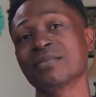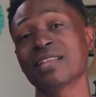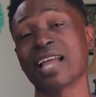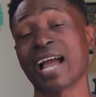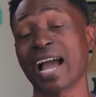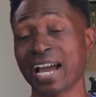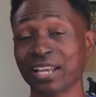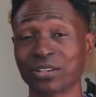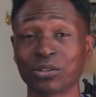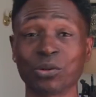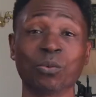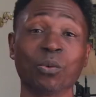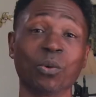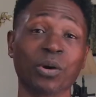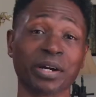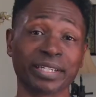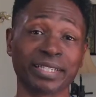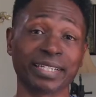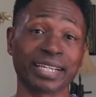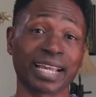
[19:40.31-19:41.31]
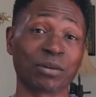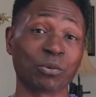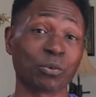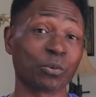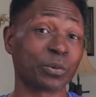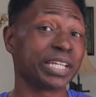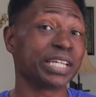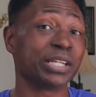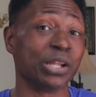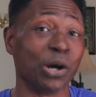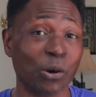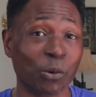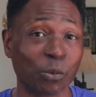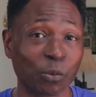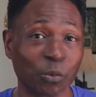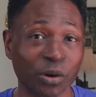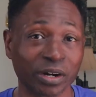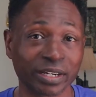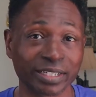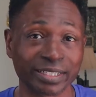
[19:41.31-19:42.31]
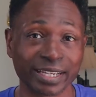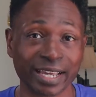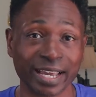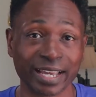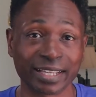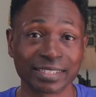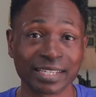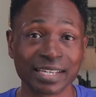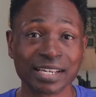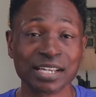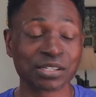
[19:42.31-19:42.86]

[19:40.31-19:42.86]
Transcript: I don't want that. We don't want that.